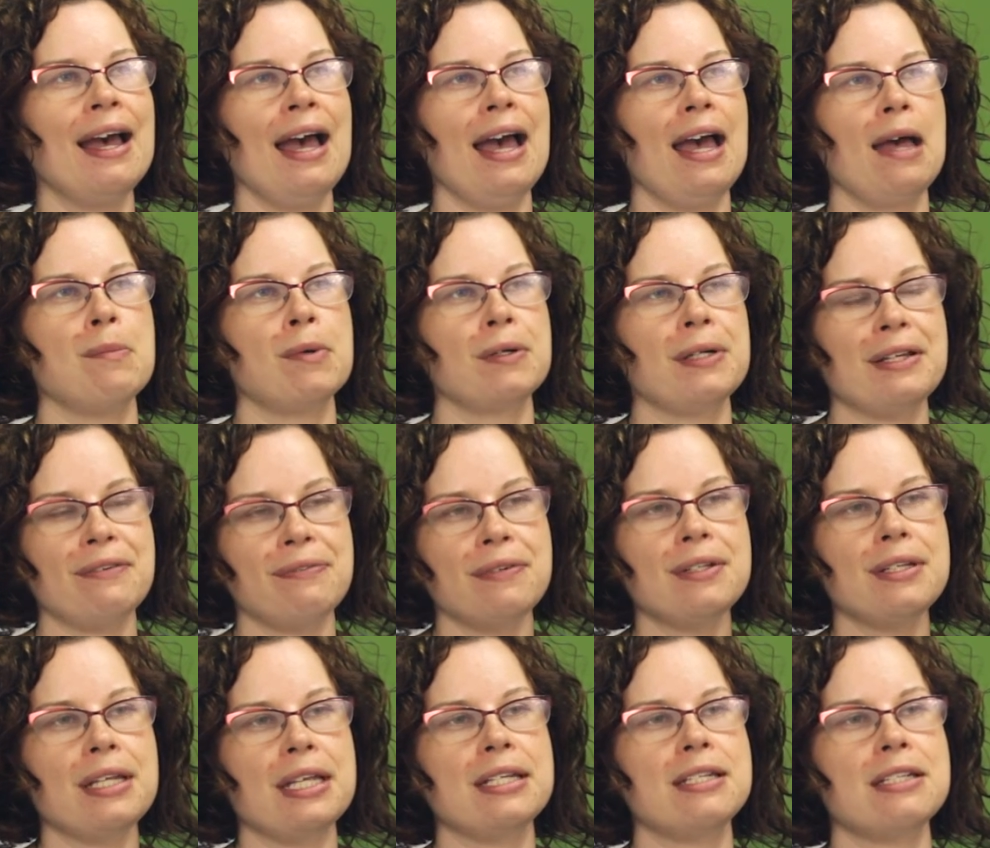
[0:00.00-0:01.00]
Or if you
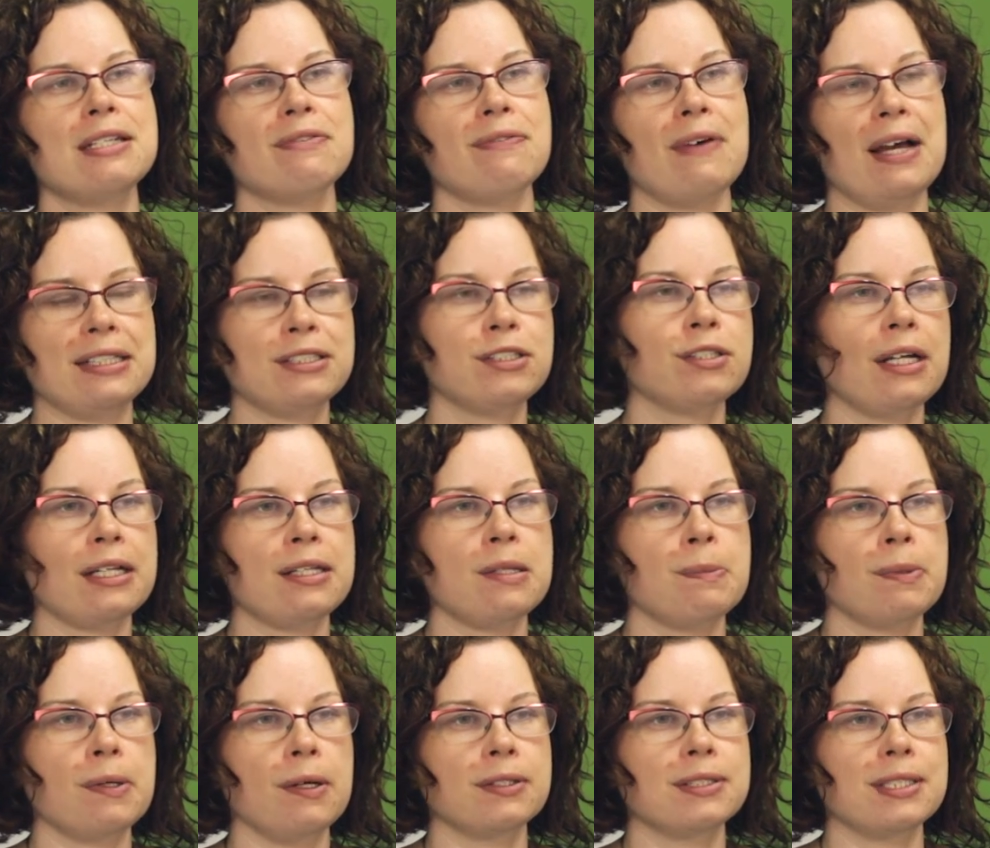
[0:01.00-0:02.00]
need to fast track the
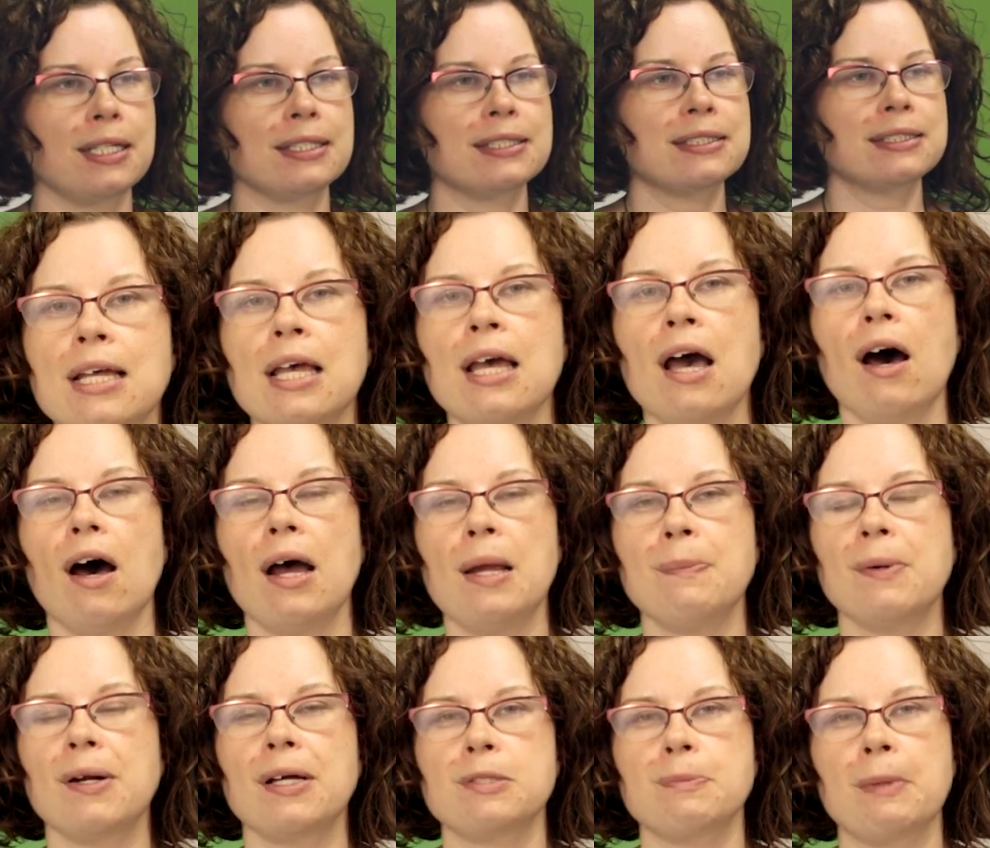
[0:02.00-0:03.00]
process,
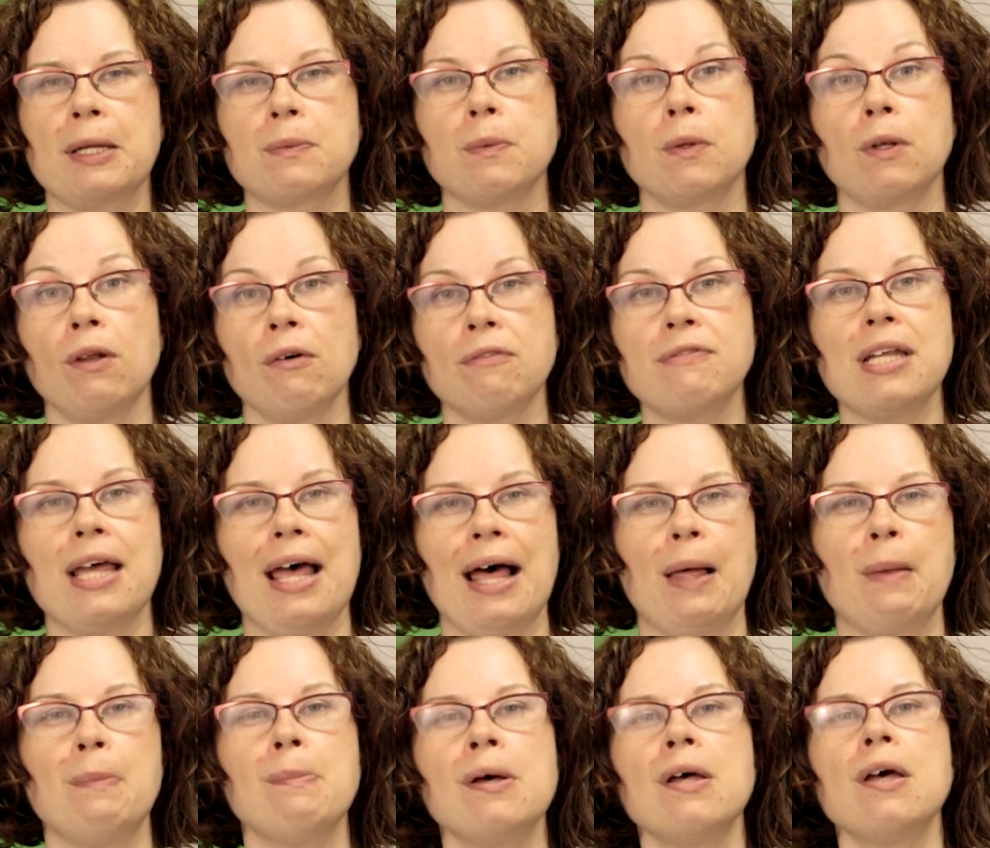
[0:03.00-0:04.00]
iProspect would love to
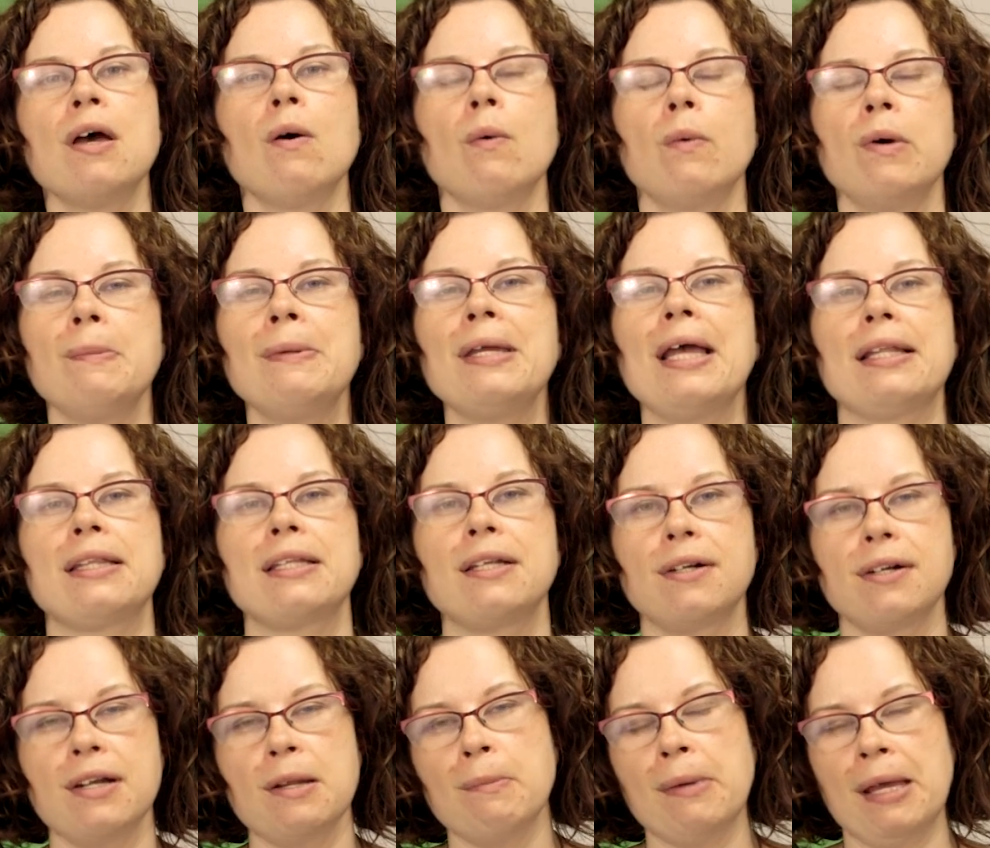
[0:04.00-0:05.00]
help. We'll be at the
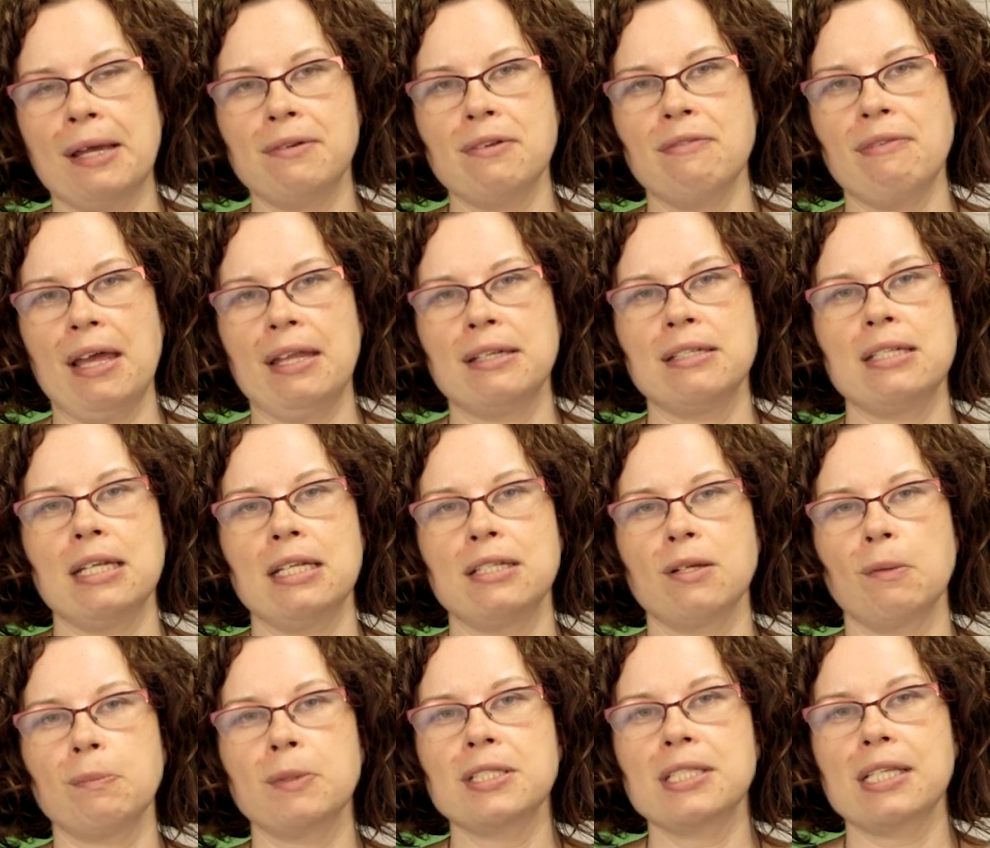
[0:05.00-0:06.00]
Learn Inbound event in
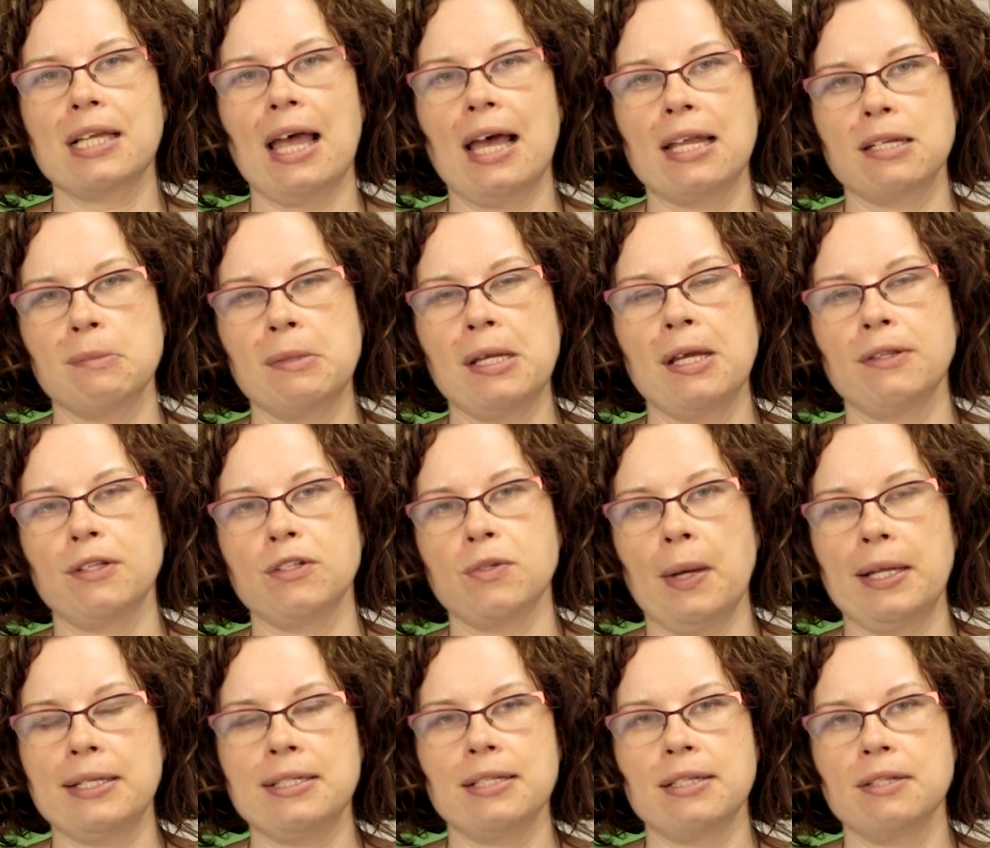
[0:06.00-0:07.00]
Dublin's Academy on the
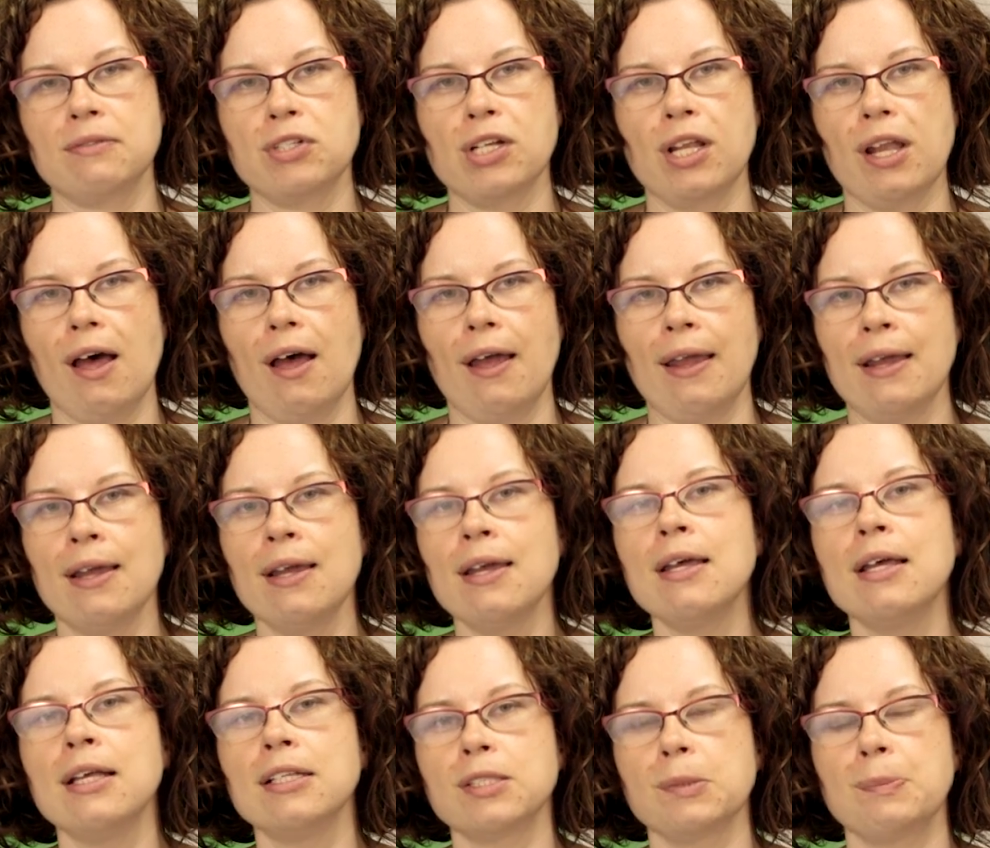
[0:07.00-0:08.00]
20th of July,
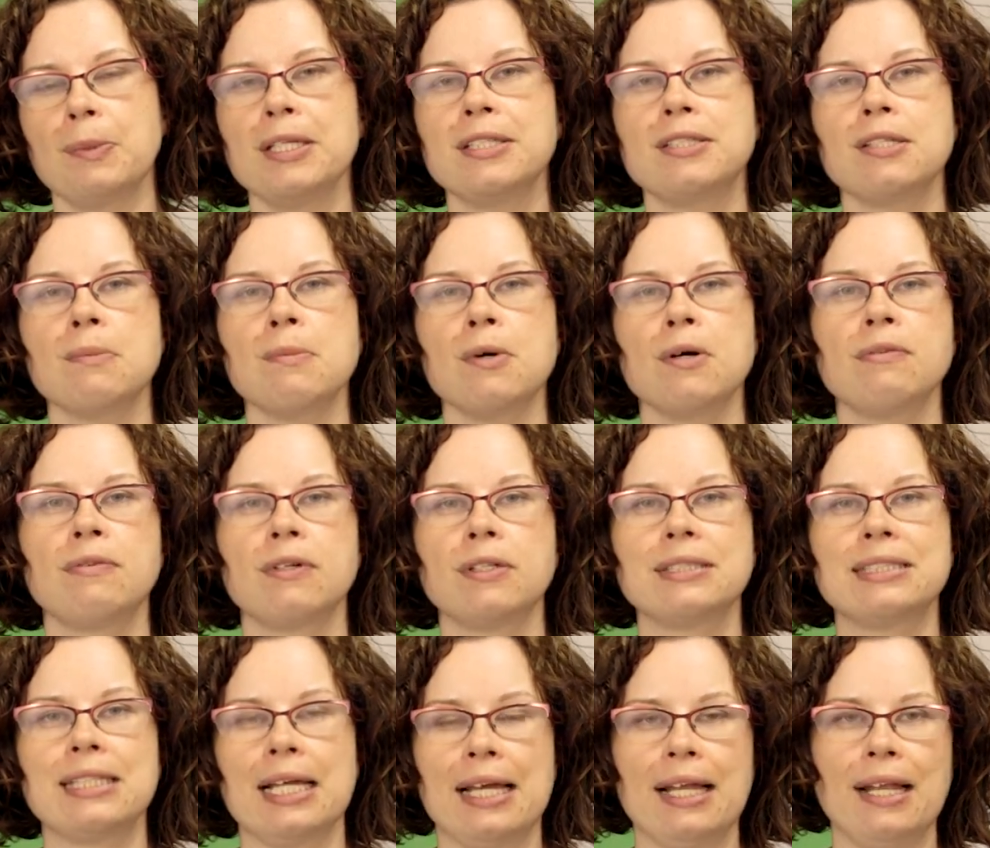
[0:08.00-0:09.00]
so please come over
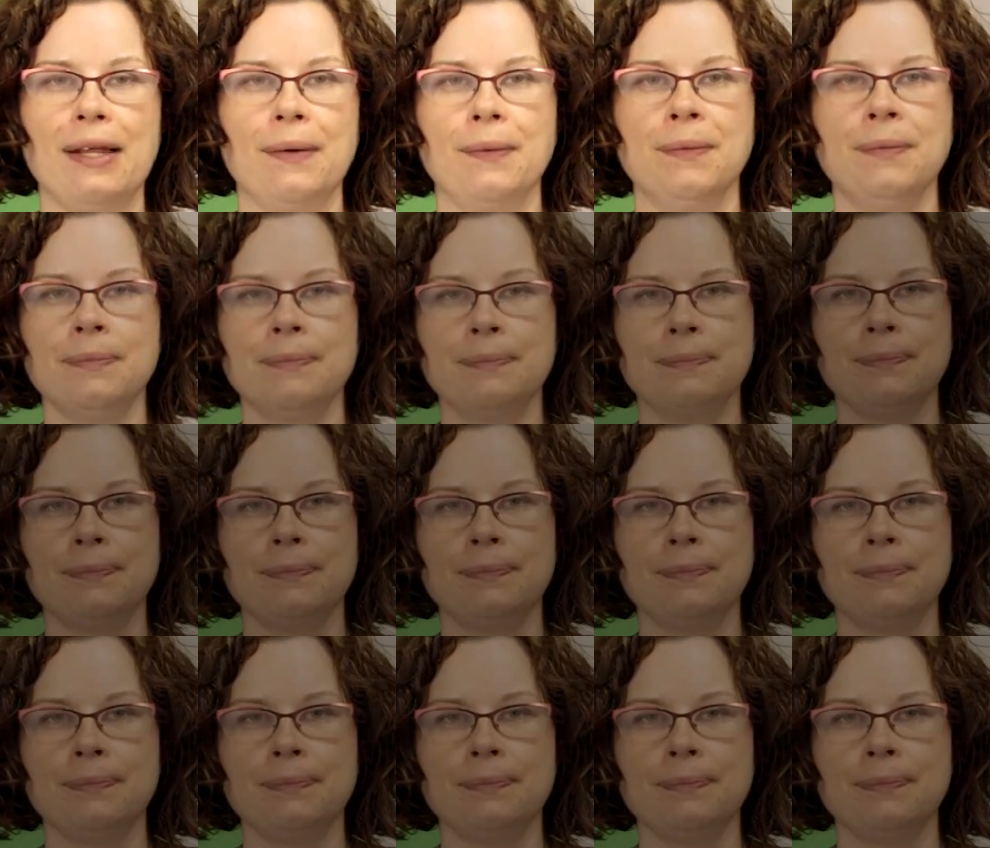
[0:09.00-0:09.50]
and say hello.